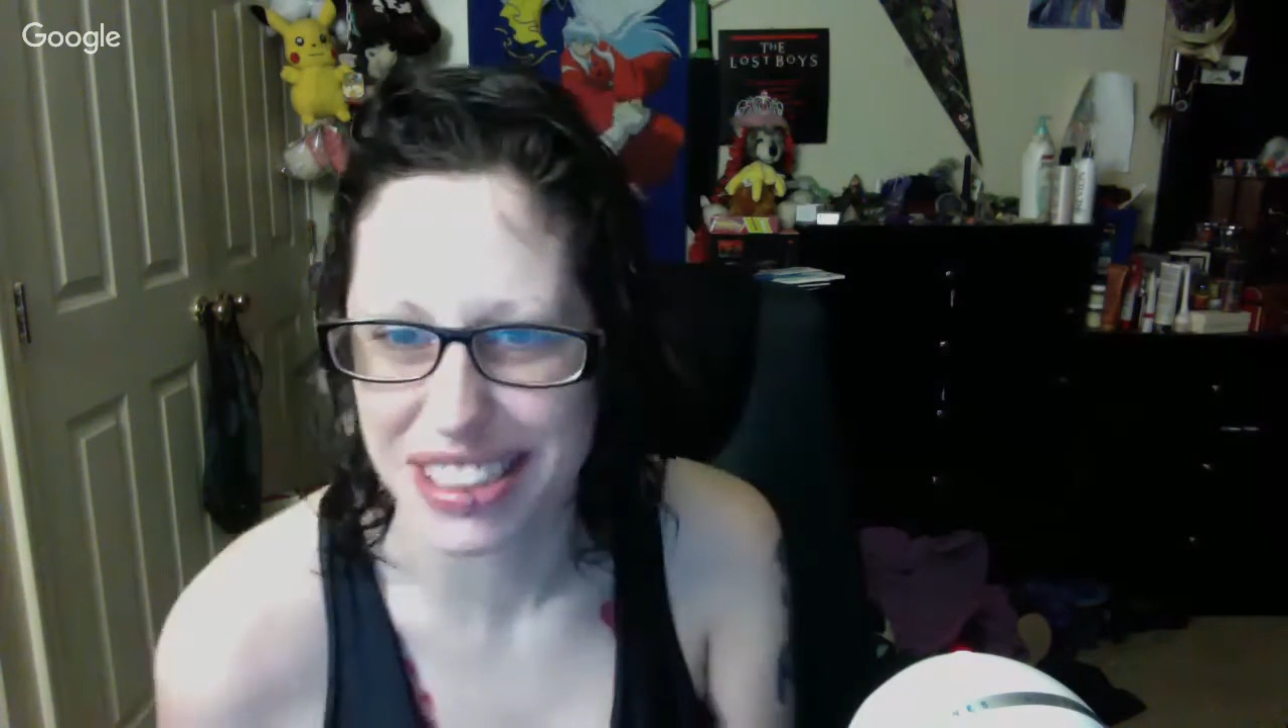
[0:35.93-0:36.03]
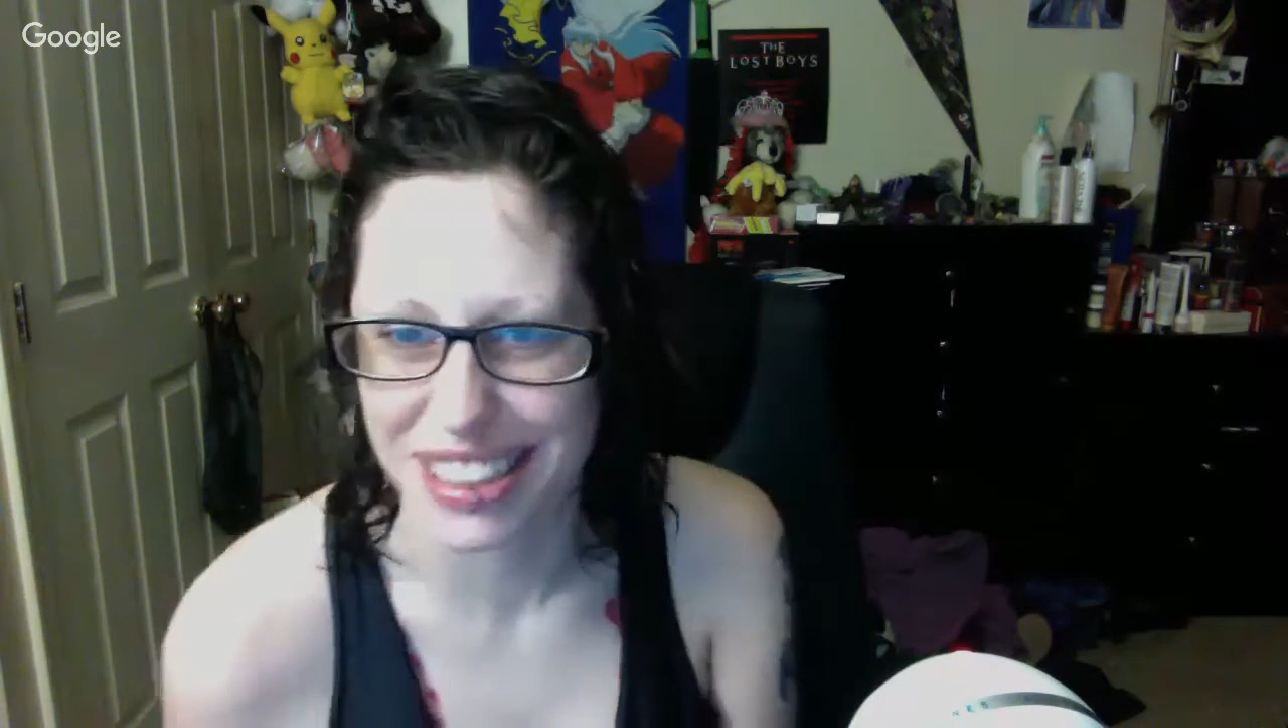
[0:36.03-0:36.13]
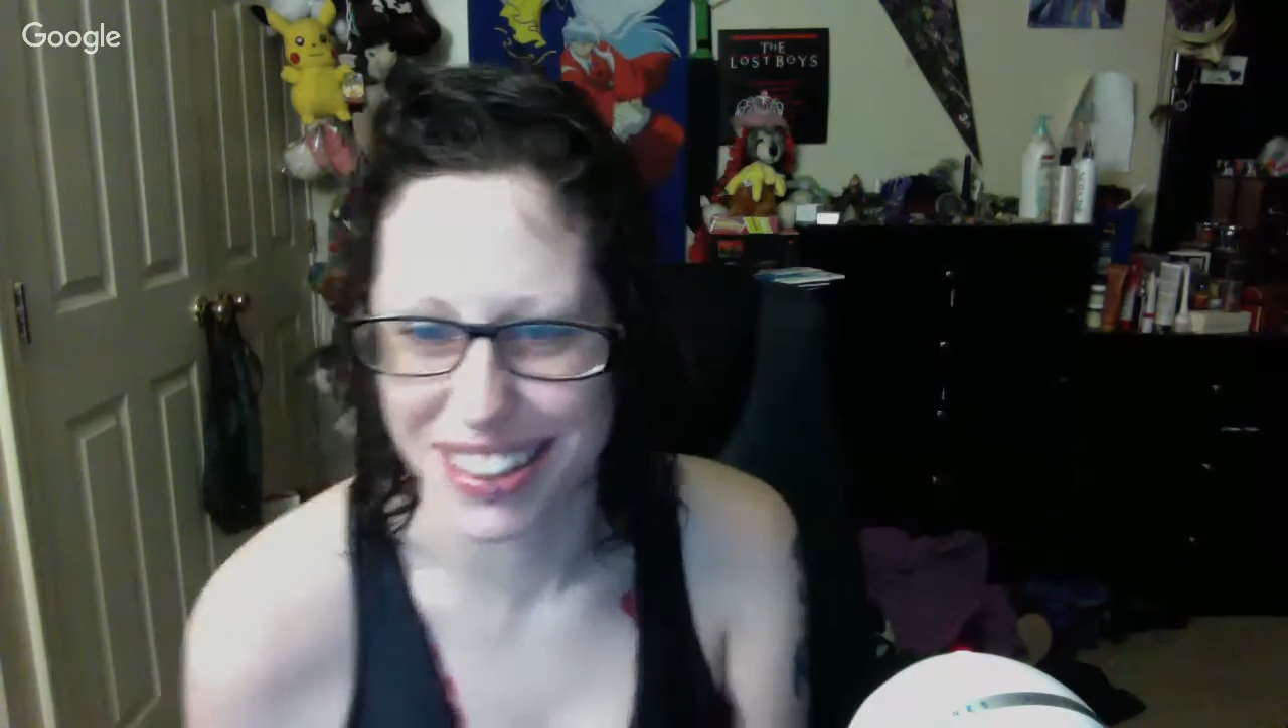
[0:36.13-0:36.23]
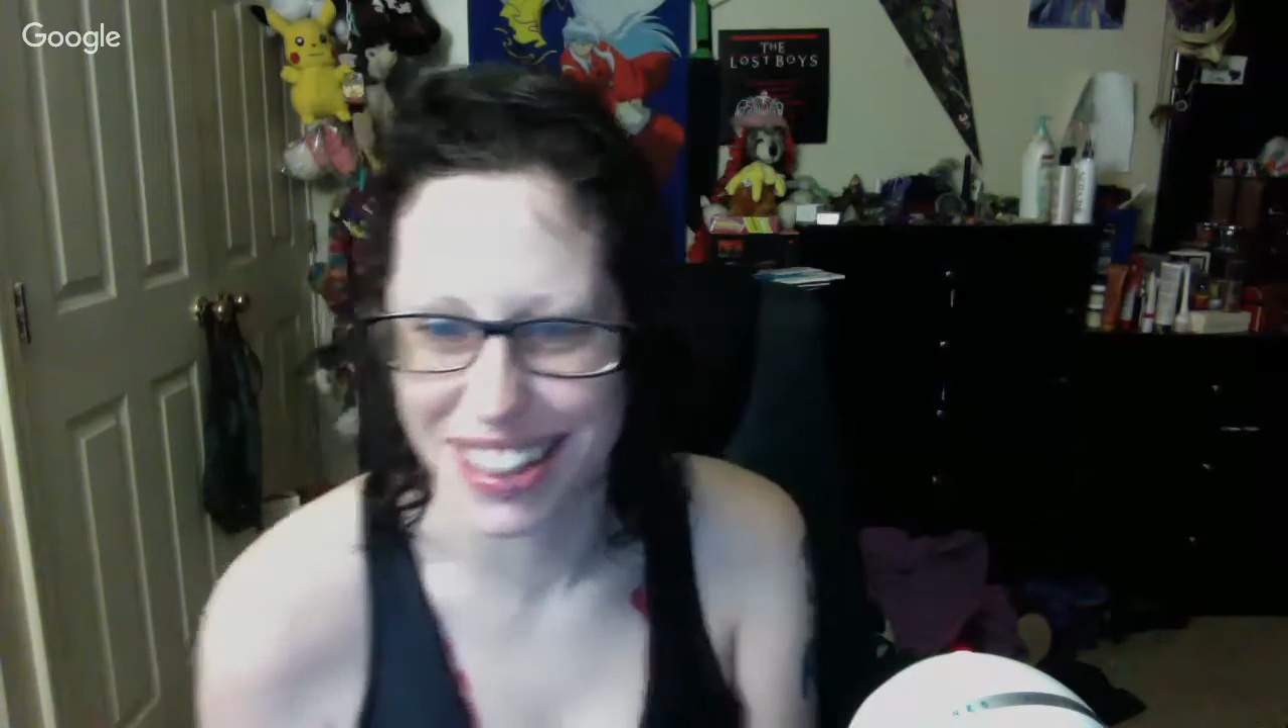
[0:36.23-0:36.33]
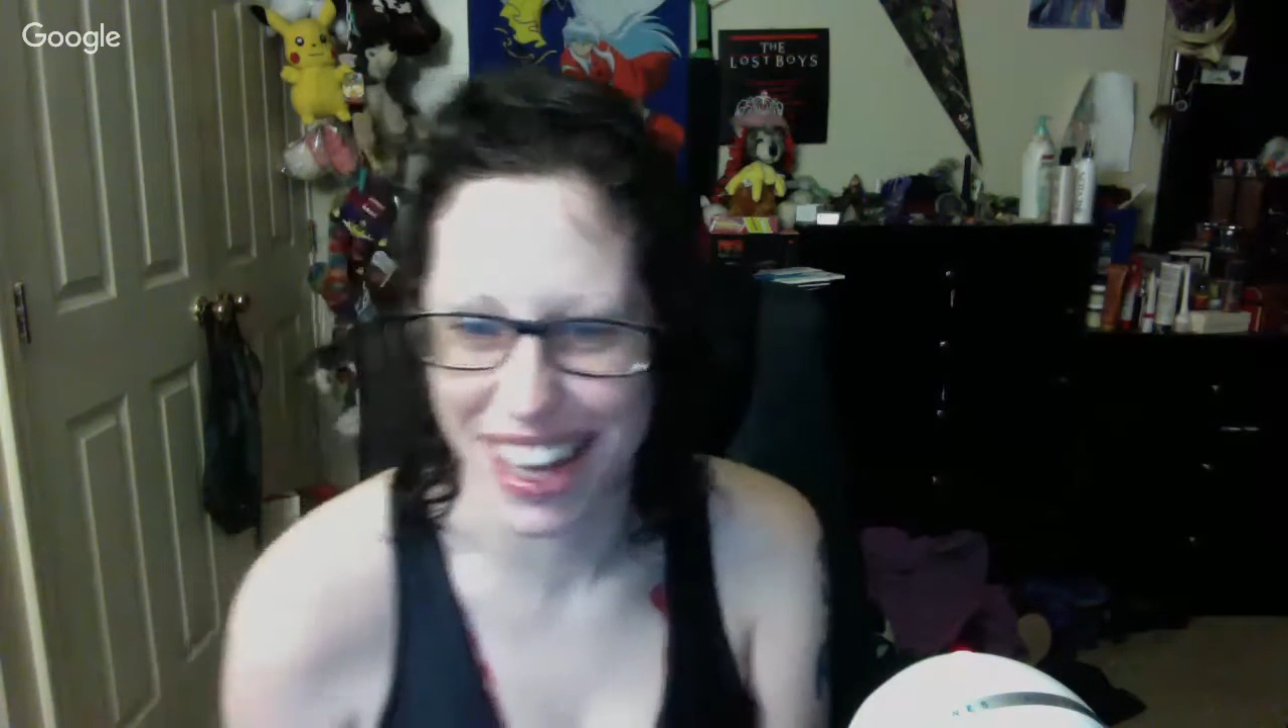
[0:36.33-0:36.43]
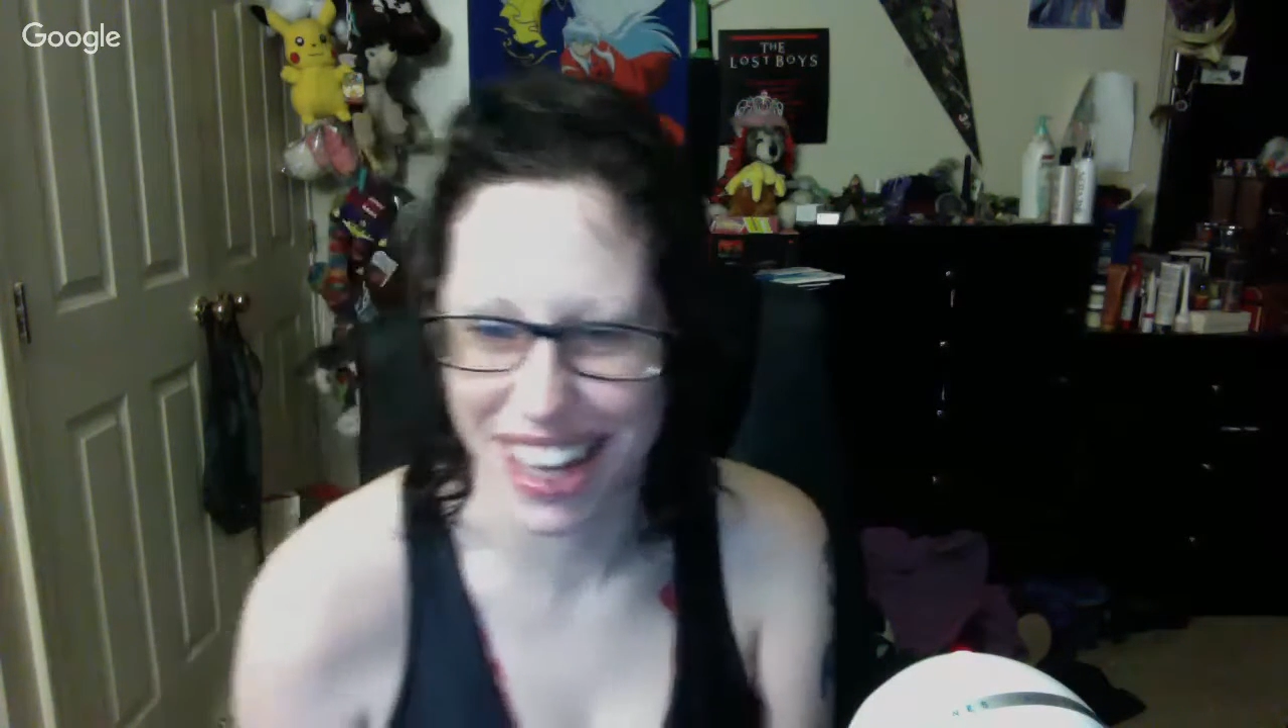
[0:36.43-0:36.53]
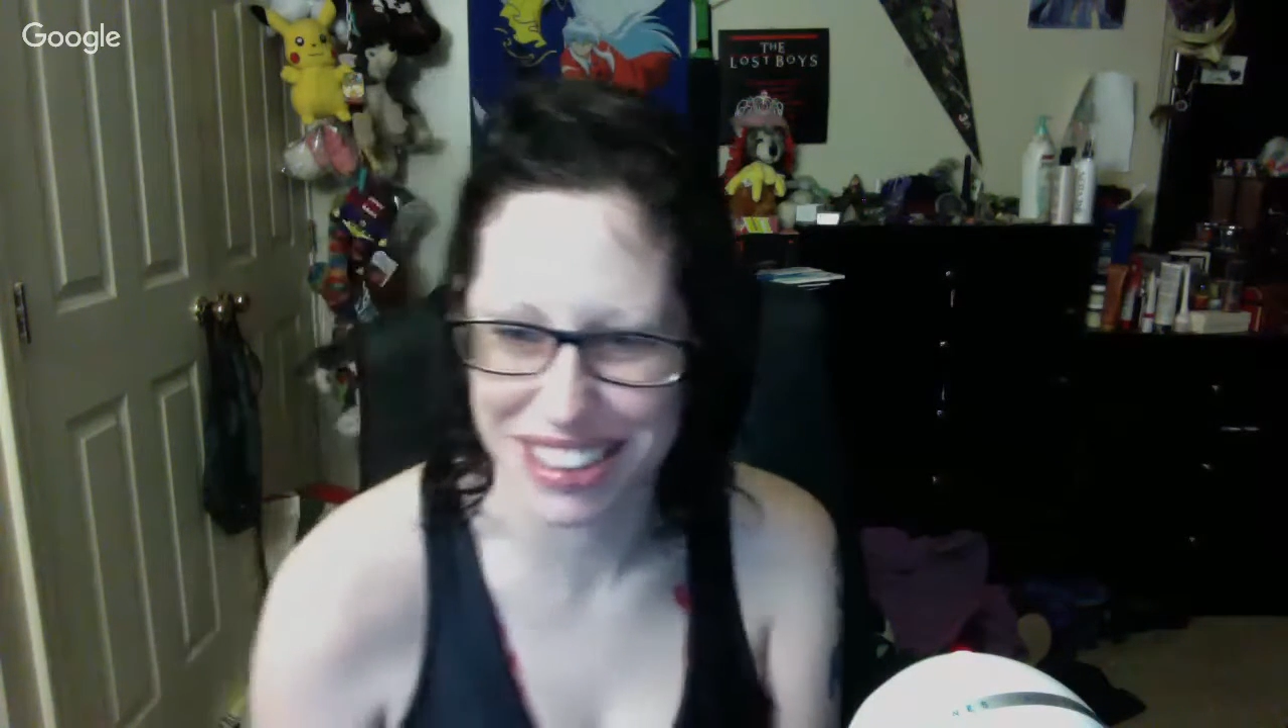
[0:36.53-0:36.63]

going to actually